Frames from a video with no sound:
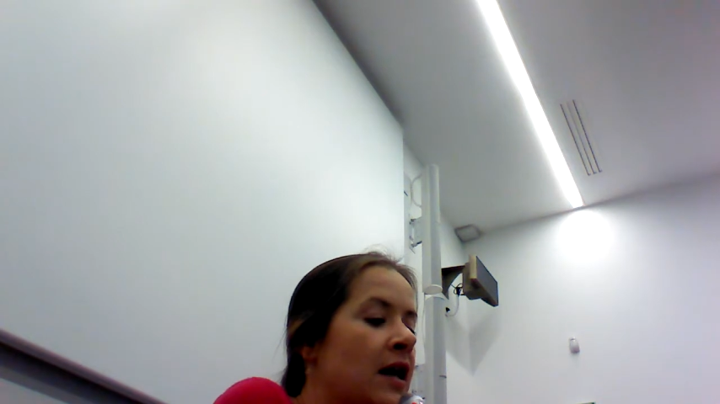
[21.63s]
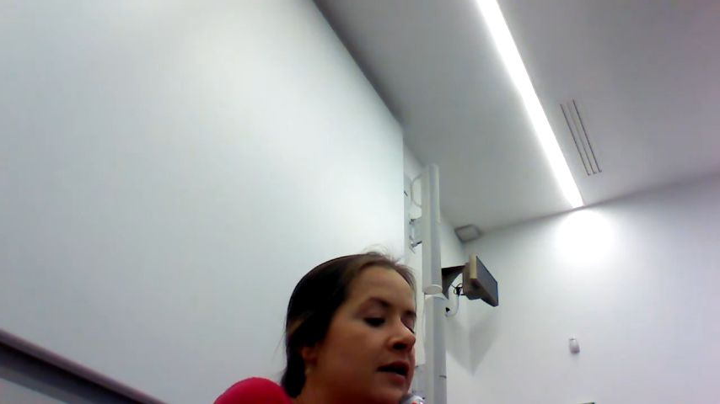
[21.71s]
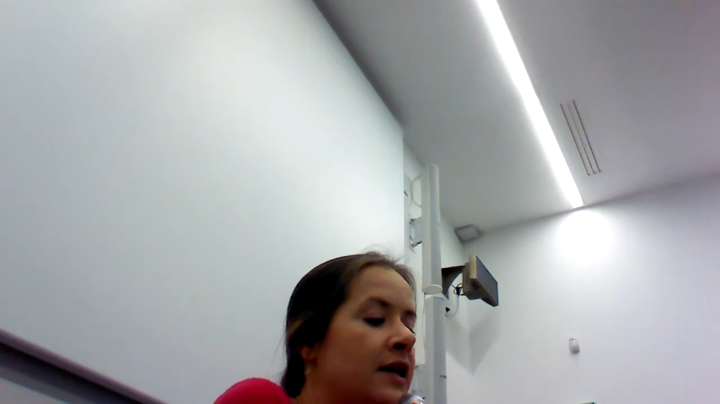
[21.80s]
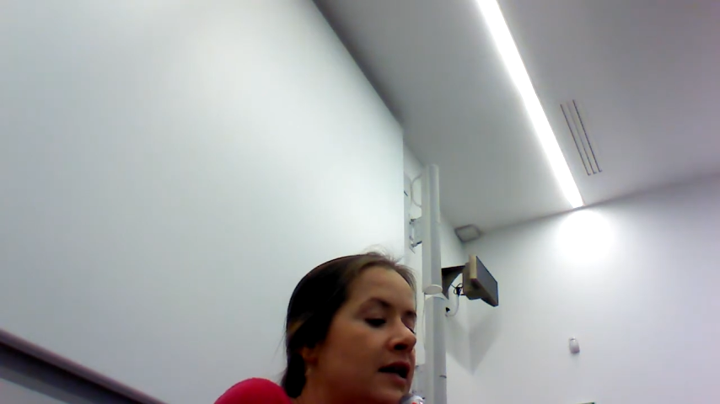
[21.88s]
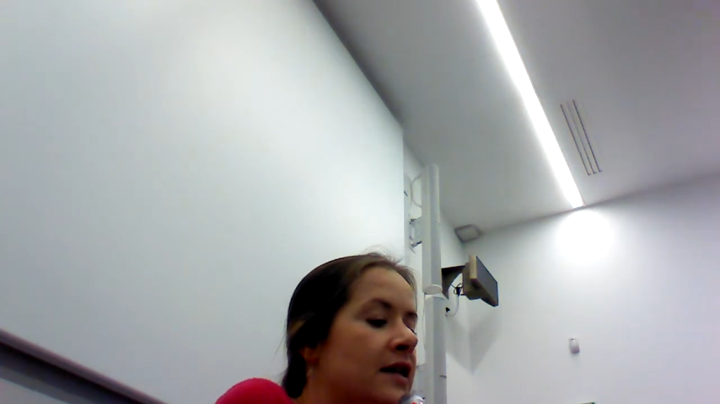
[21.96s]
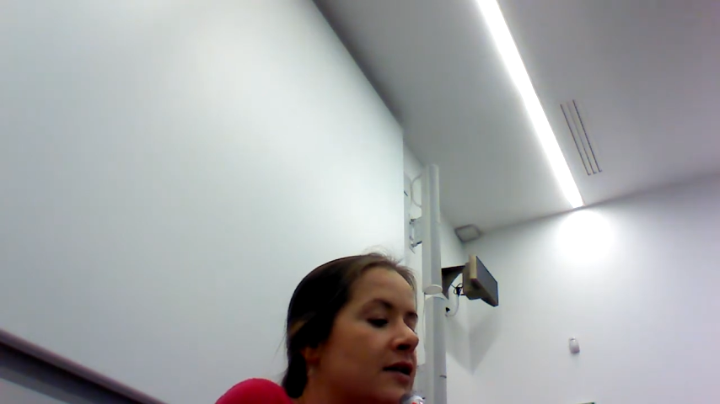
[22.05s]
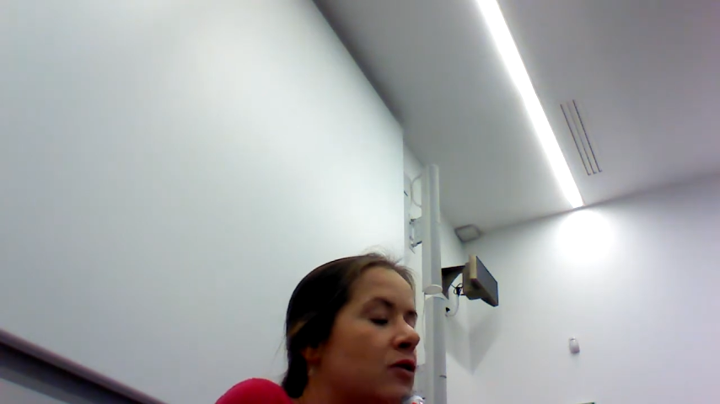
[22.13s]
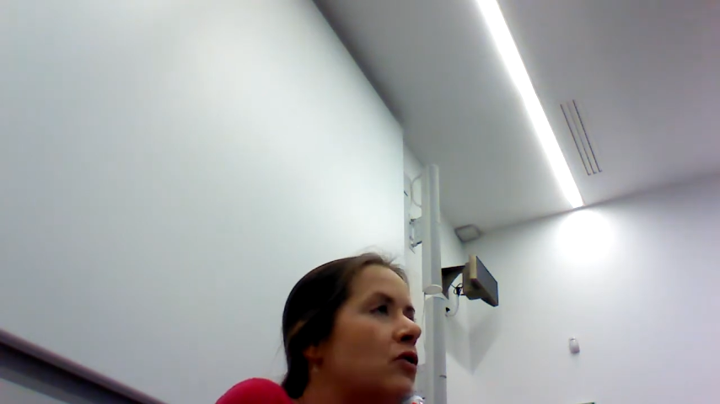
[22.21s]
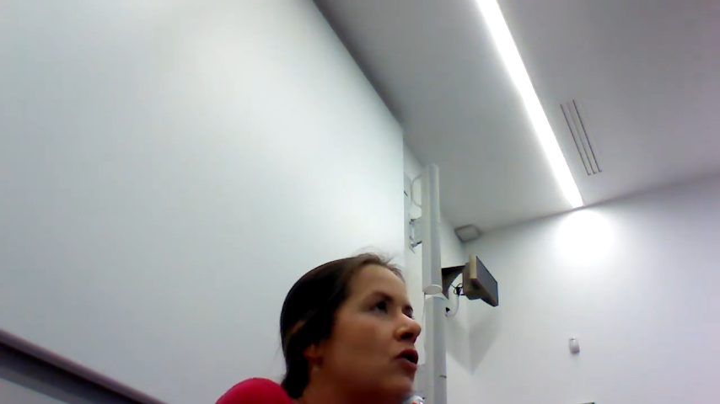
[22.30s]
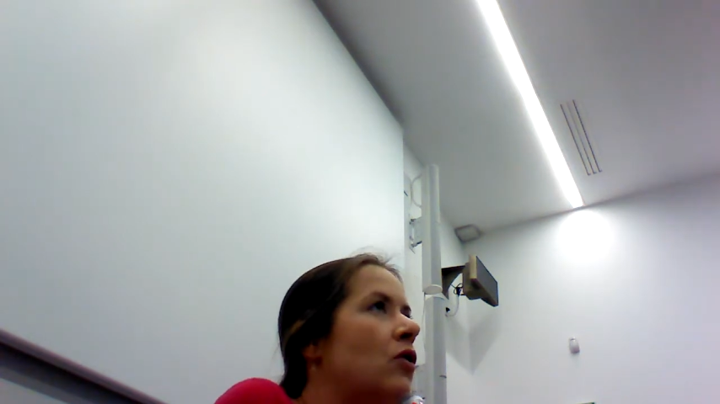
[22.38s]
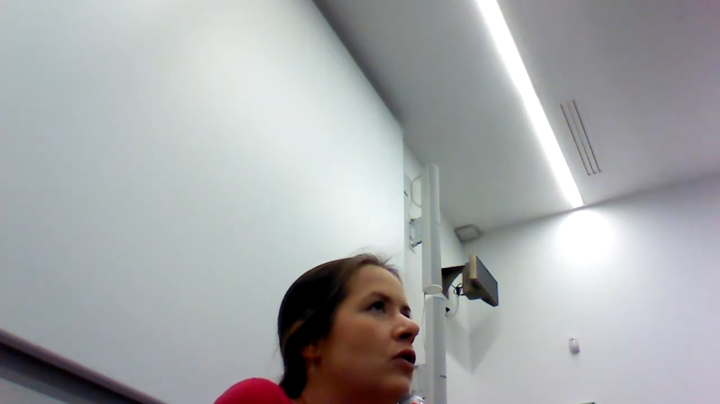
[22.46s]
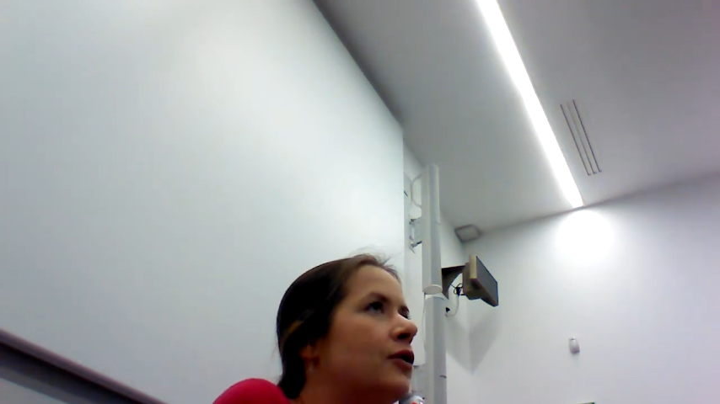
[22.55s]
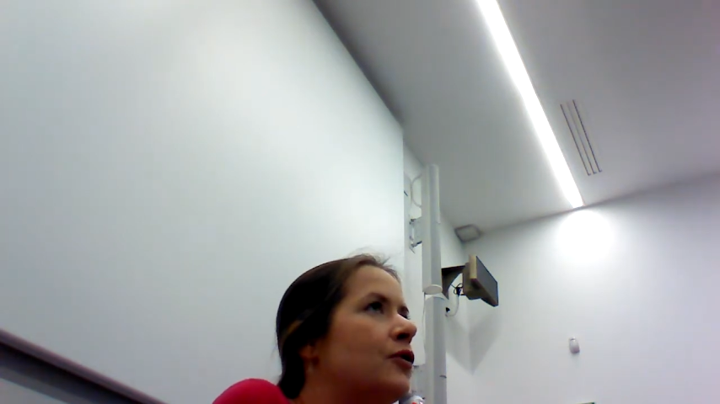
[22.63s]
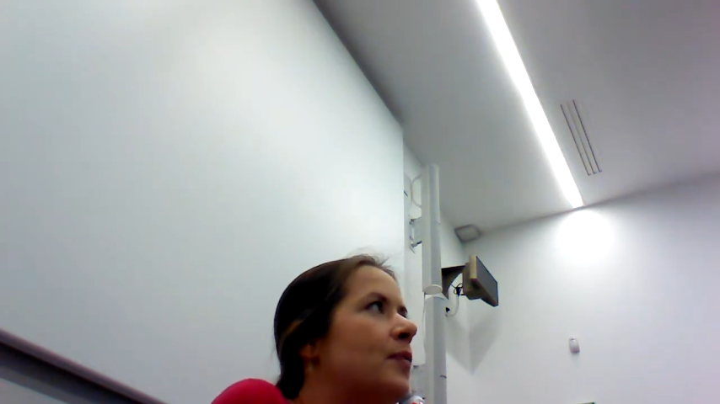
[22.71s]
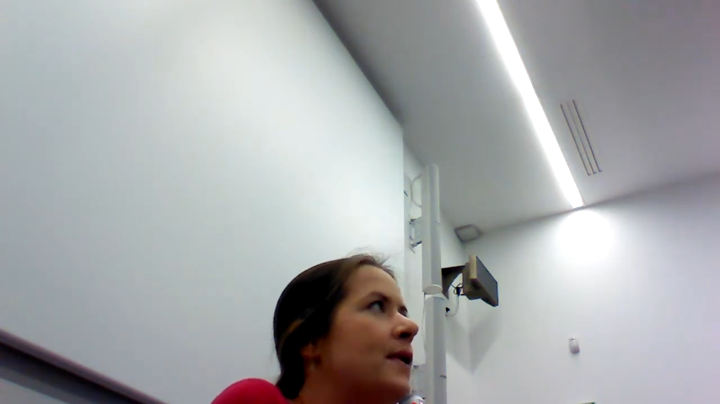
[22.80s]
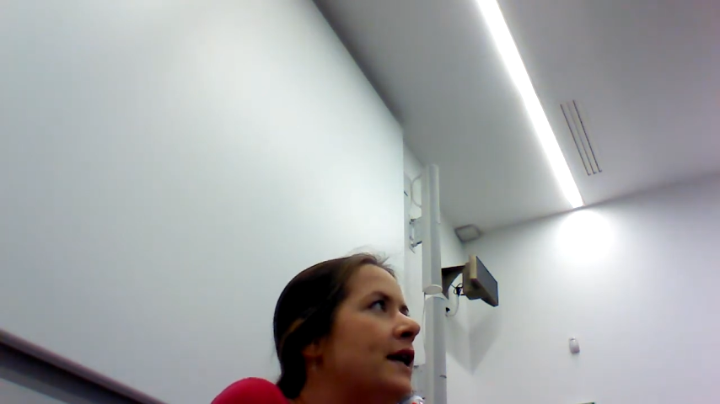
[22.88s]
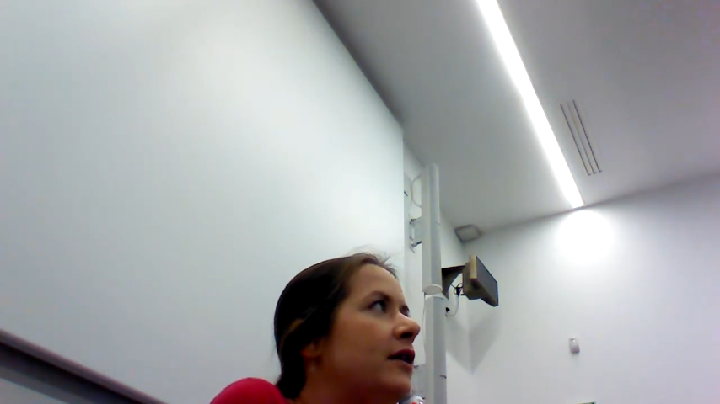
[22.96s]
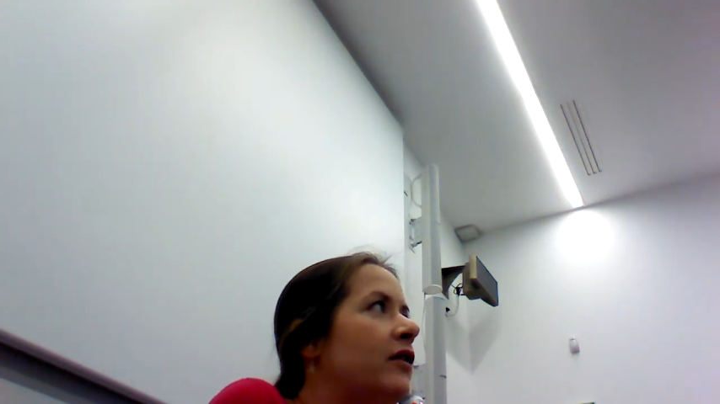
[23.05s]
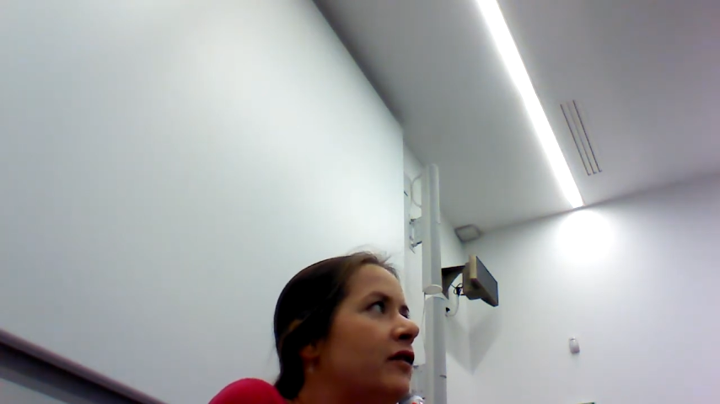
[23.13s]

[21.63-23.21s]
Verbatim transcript: the so called repeal